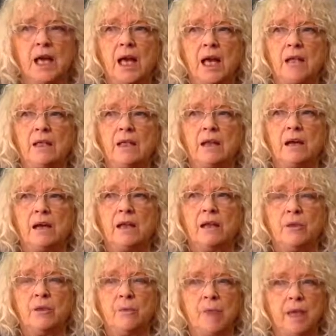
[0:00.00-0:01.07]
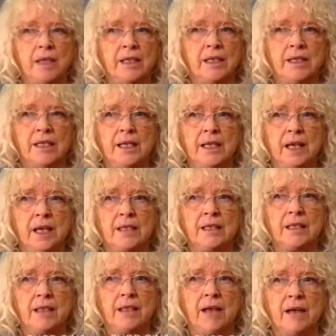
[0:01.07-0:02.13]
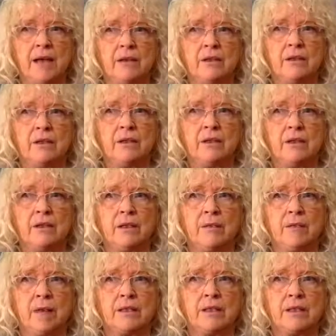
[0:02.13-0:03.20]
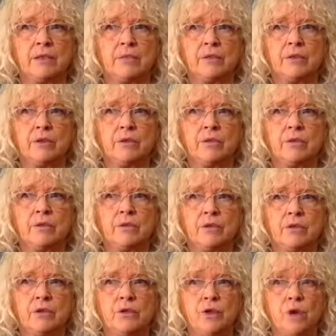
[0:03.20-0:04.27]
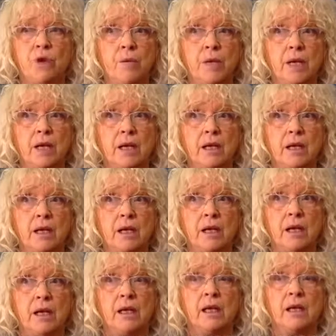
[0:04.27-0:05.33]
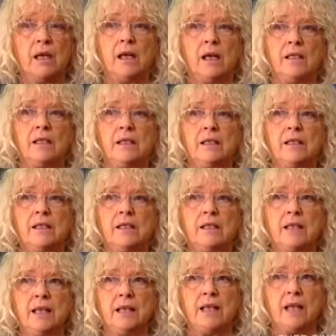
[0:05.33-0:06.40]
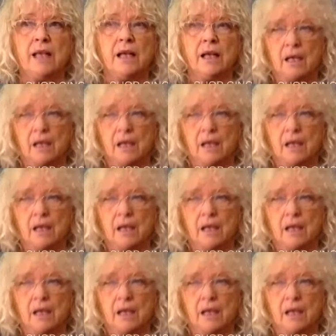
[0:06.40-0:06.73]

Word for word: And uh, humanity has allowed the masculine principle to dominate. And it isn't that